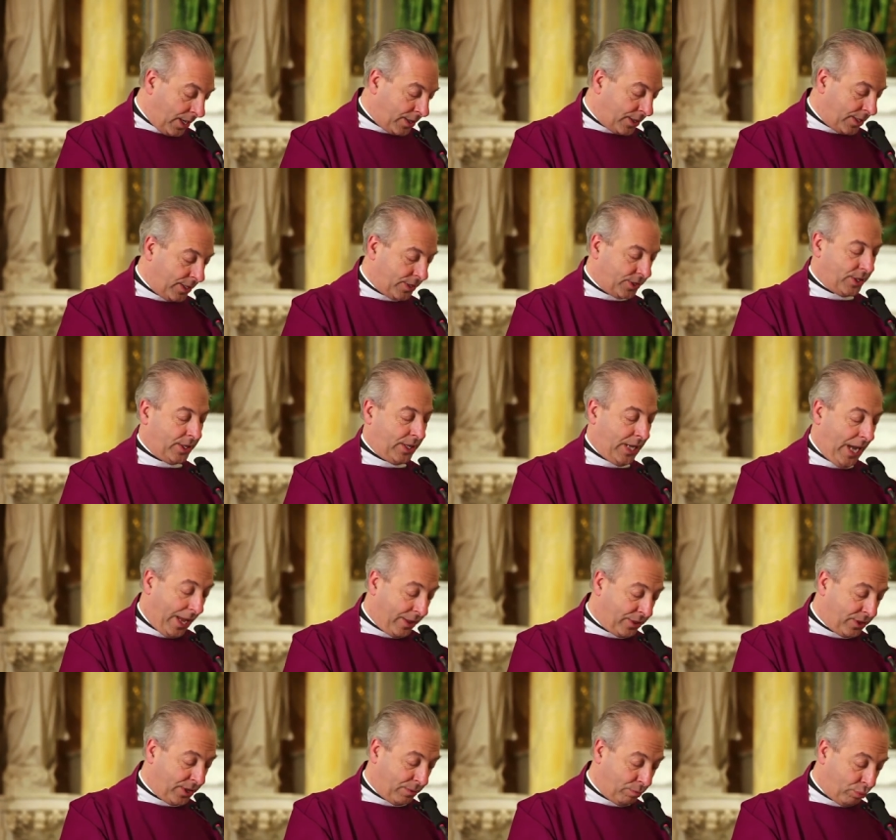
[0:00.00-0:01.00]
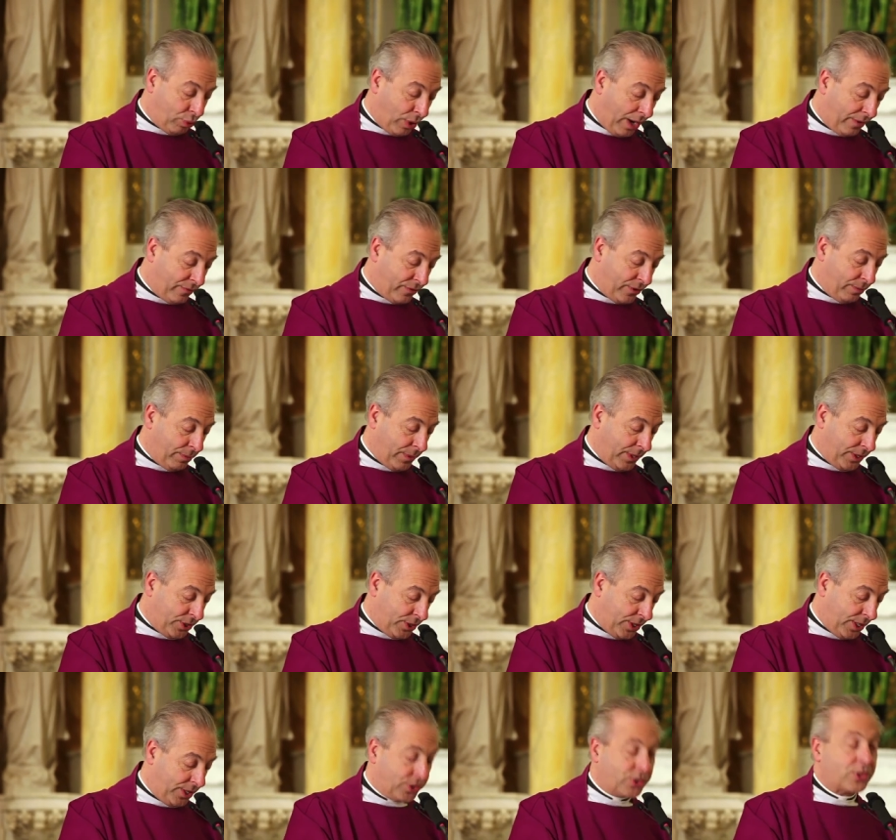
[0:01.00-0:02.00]
There's a Catholic proverb that
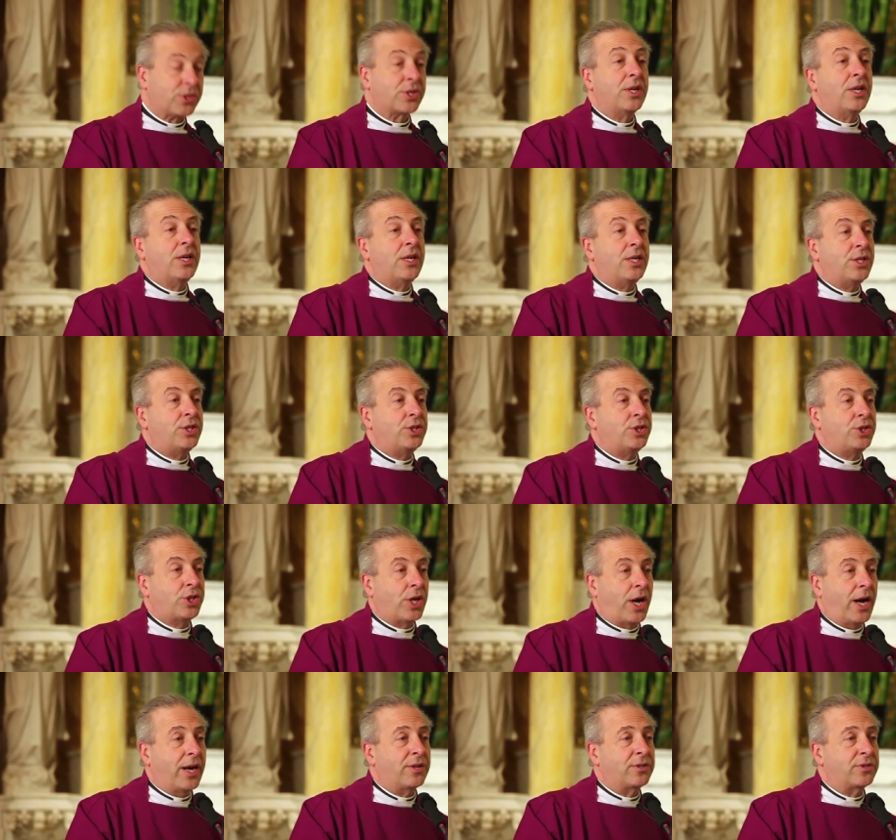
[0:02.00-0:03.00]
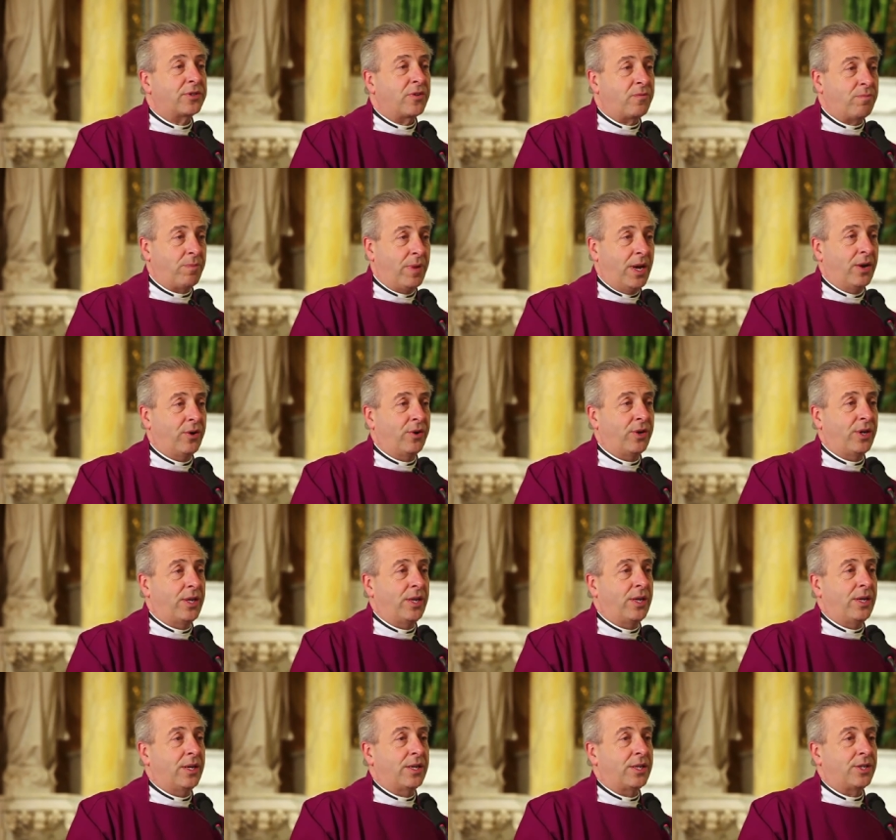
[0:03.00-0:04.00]
says, "Child of Mary,
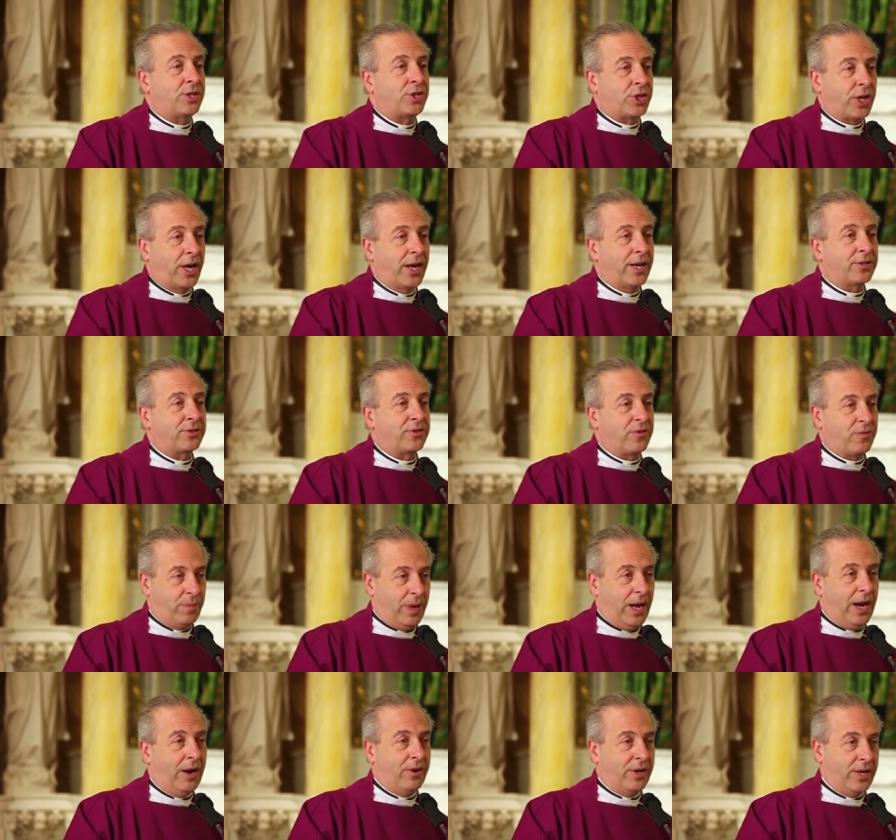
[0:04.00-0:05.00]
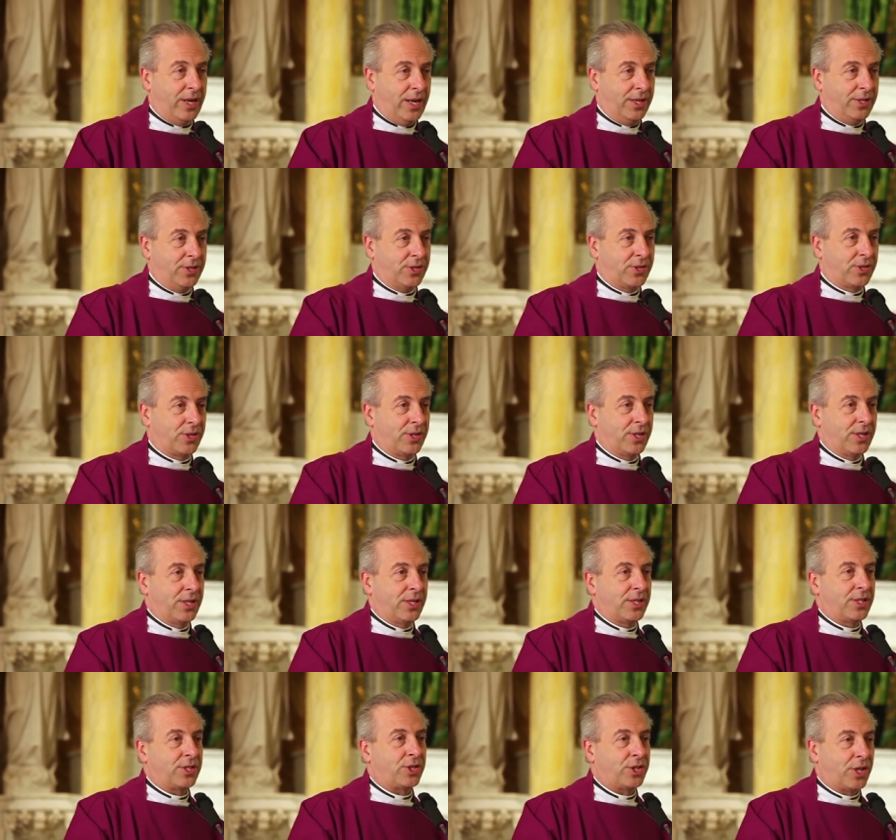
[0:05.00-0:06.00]
child of paradise."
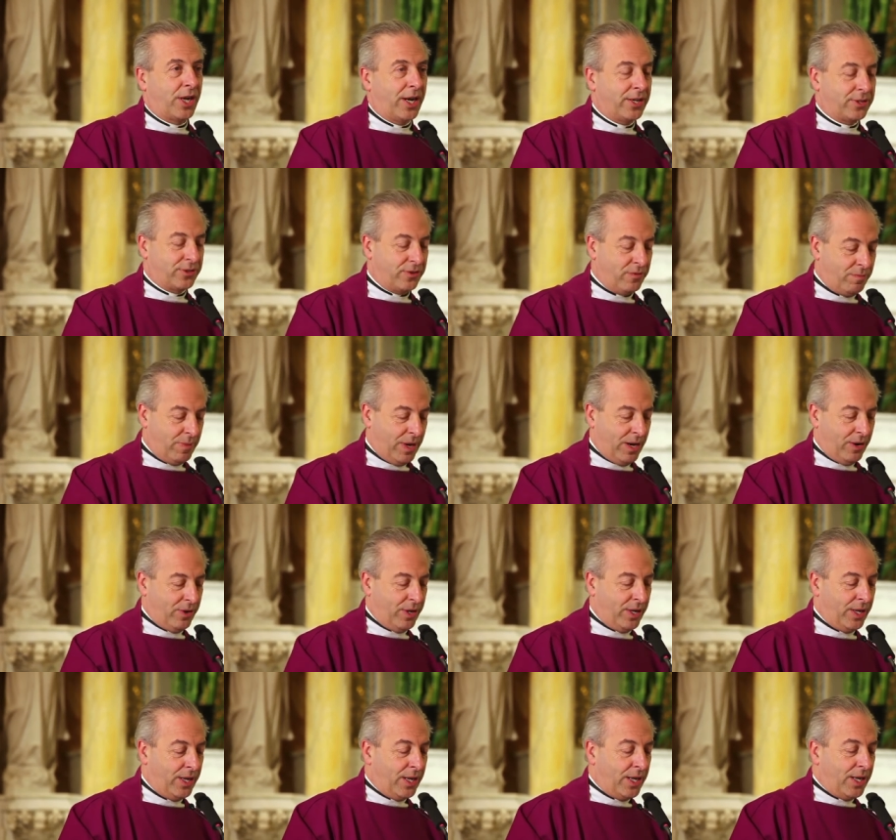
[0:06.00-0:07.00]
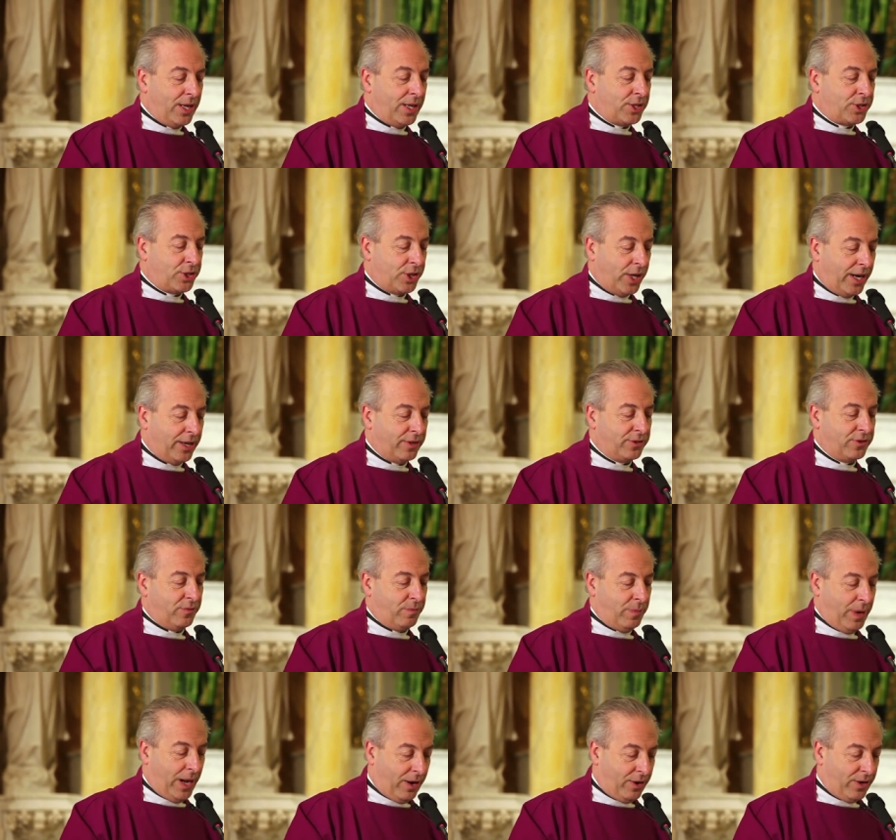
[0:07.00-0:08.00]
Child of Mary, child of
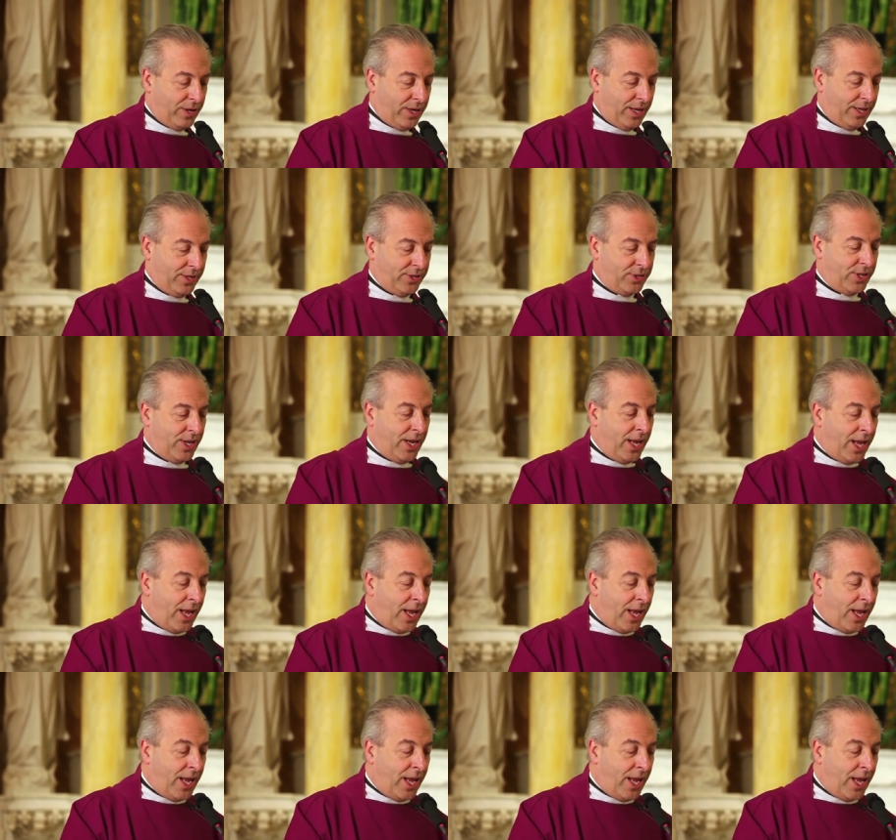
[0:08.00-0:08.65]
paradise.